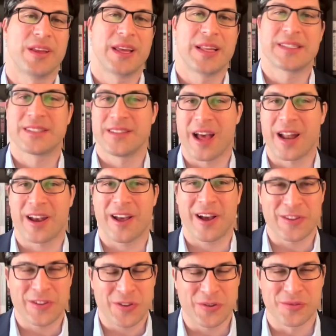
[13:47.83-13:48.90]
it's not
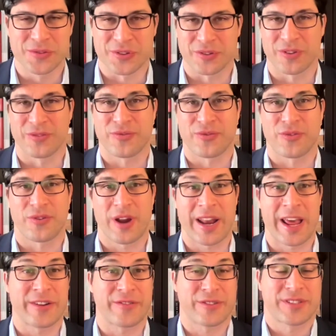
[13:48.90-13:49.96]
unusual for
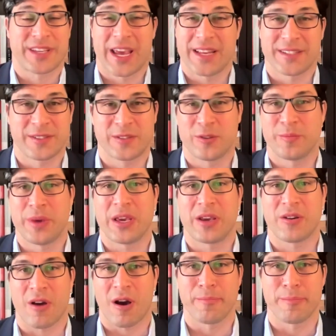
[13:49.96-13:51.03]
antitrust cases to be
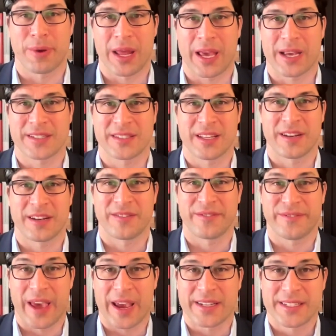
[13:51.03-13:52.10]
complex and
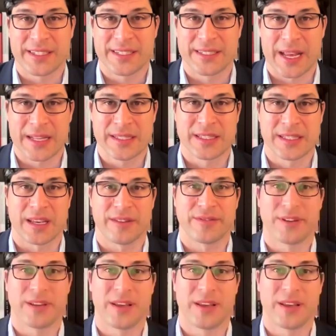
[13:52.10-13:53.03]
fact-intensive.